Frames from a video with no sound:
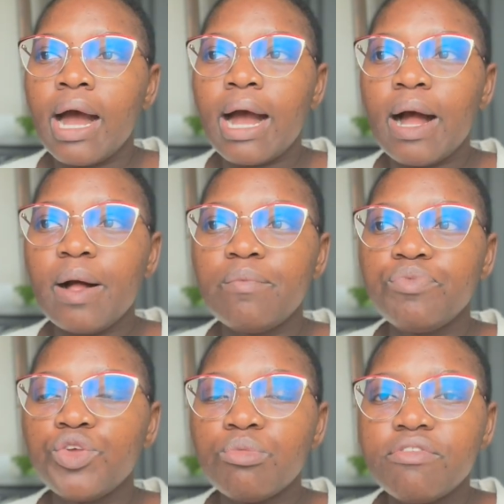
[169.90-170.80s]

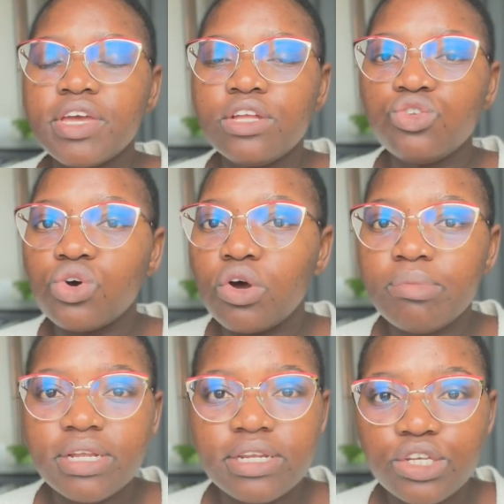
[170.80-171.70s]
You're moving into a
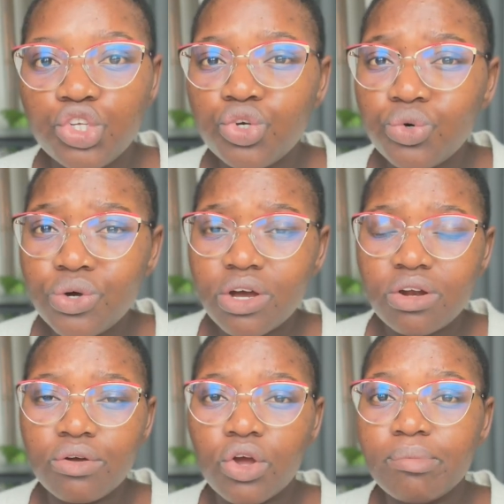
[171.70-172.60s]
completely new, a
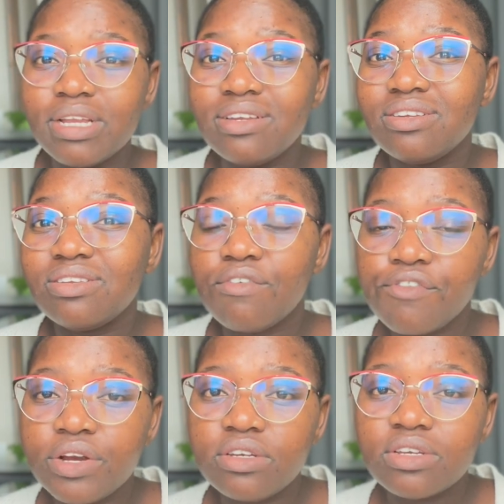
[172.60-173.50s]
completely
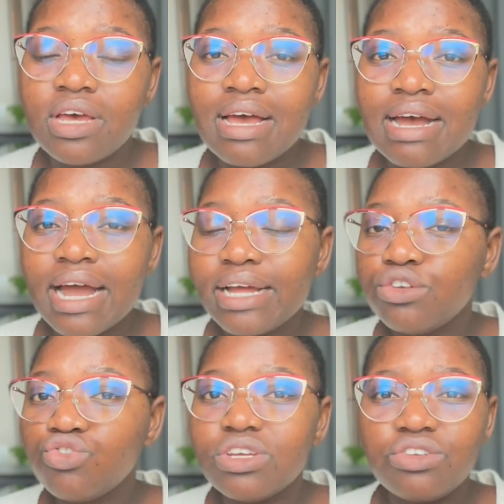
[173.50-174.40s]
different
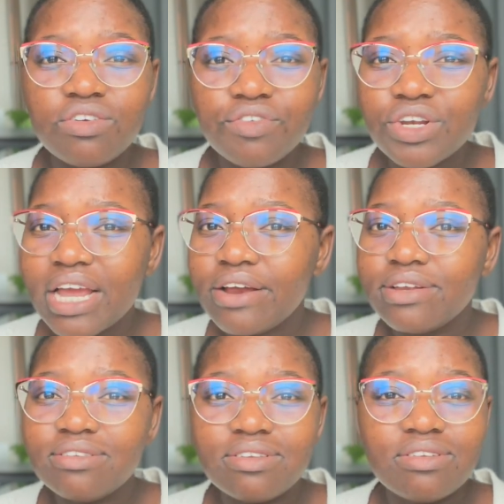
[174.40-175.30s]
country, different
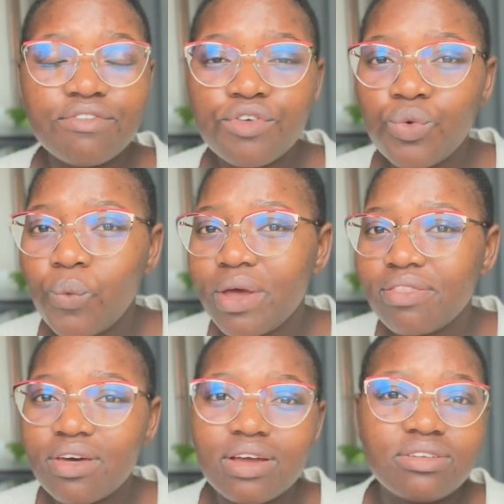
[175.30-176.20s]
currency, different
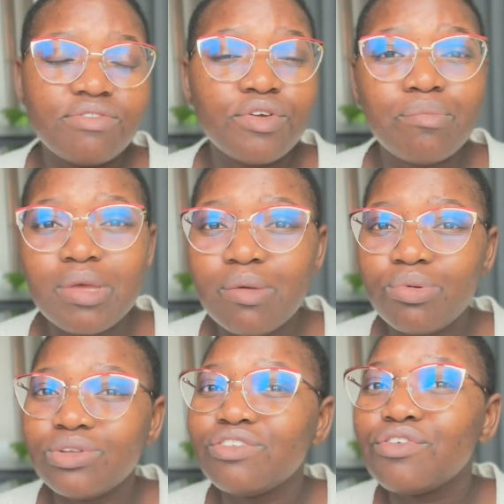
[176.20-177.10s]
weather, different
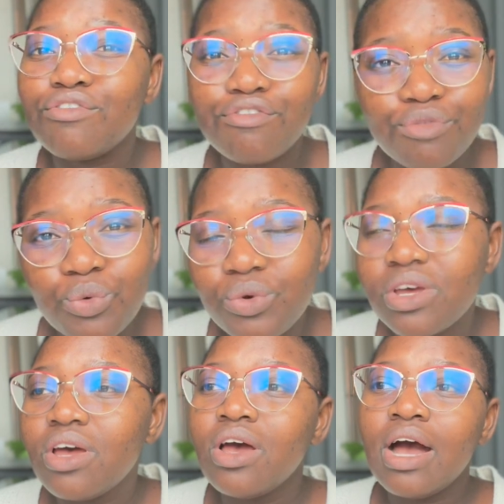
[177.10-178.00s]
people, different food.
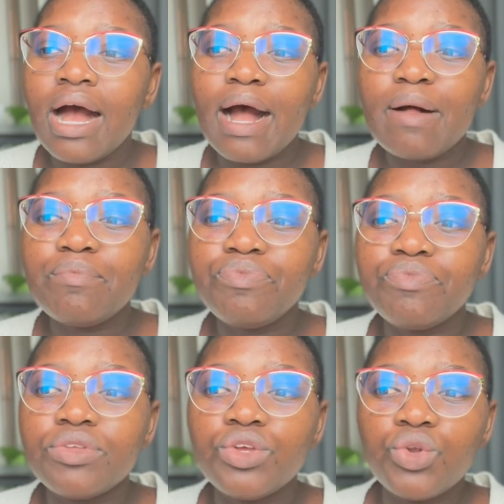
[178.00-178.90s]
You
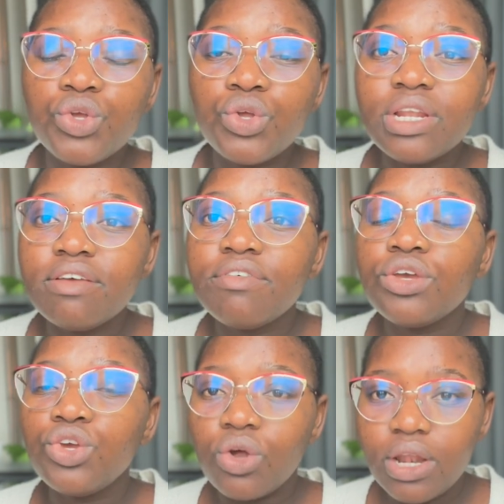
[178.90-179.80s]
know, you're
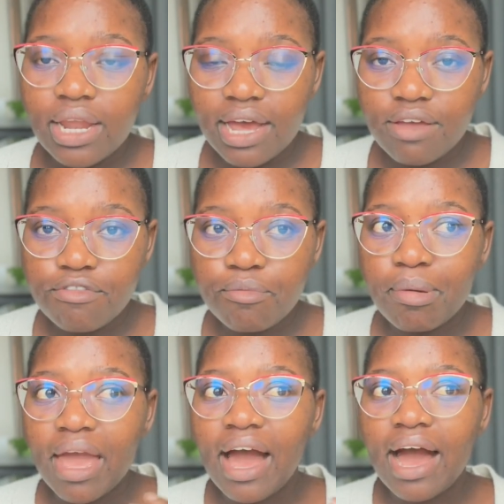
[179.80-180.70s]
leaving your life
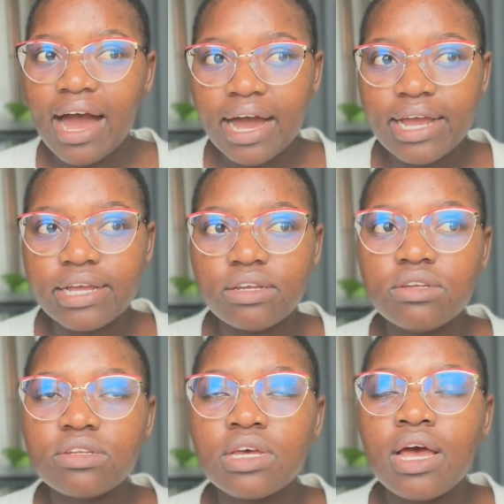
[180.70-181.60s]

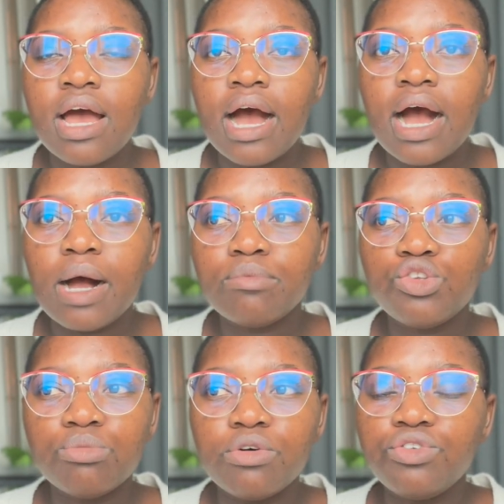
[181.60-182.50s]
behind
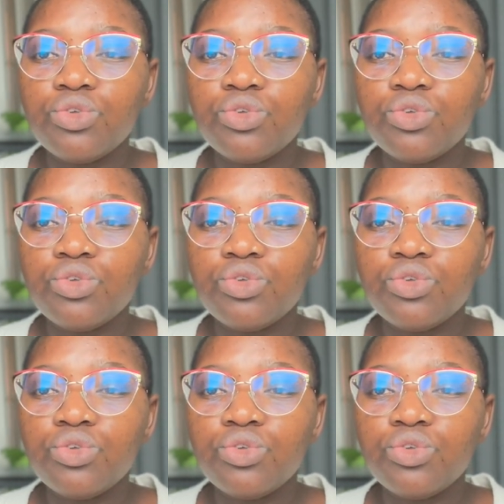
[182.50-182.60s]
to move to